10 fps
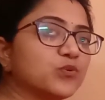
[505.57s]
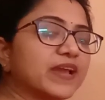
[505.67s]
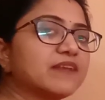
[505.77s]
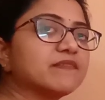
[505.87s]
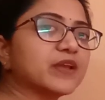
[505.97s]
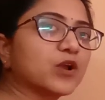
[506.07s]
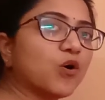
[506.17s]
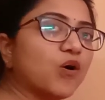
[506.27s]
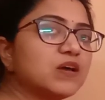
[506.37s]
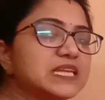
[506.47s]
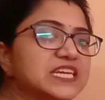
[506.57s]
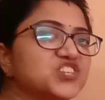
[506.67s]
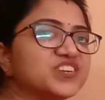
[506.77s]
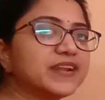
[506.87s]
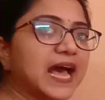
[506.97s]
can recall each
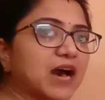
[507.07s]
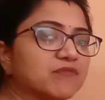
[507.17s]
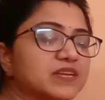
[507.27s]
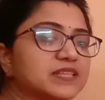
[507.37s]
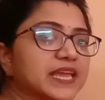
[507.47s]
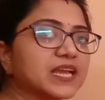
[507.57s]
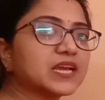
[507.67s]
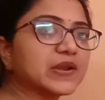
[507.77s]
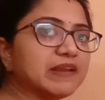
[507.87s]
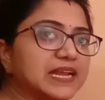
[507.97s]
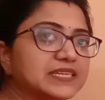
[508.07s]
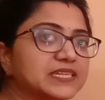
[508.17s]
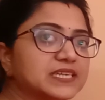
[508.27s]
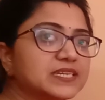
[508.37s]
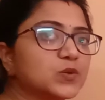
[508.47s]
and everything
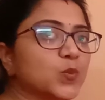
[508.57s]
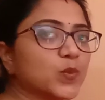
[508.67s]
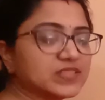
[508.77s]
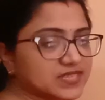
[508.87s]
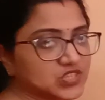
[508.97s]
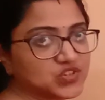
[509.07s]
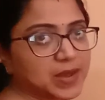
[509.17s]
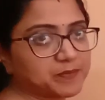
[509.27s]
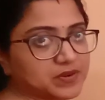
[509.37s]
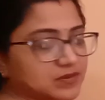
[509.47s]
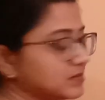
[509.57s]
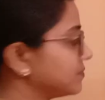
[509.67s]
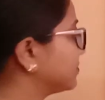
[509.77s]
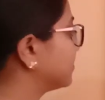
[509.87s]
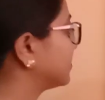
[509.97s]
related with this chapter.
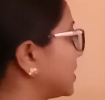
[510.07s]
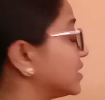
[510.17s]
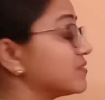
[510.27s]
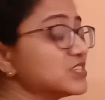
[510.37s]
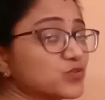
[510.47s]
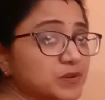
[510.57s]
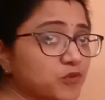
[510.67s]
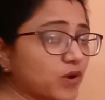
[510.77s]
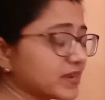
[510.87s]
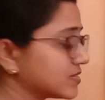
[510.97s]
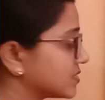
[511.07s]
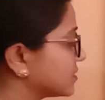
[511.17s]
Otherwise, you will forget.